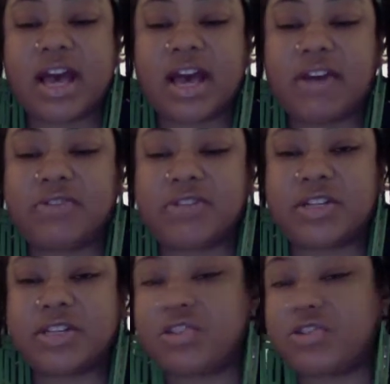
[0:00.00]
I do
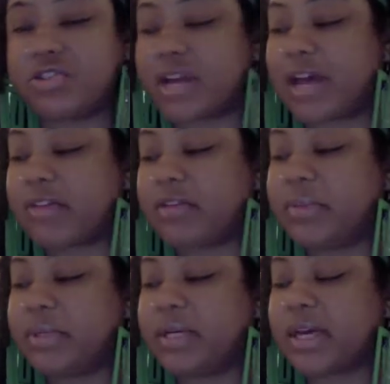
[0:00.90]
suggest you check out the
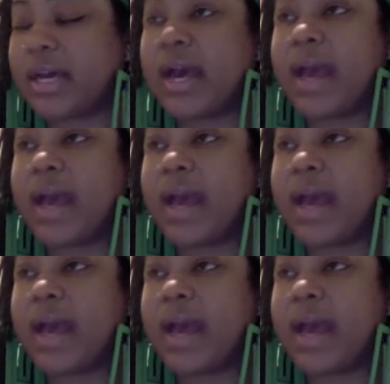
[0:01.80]
book.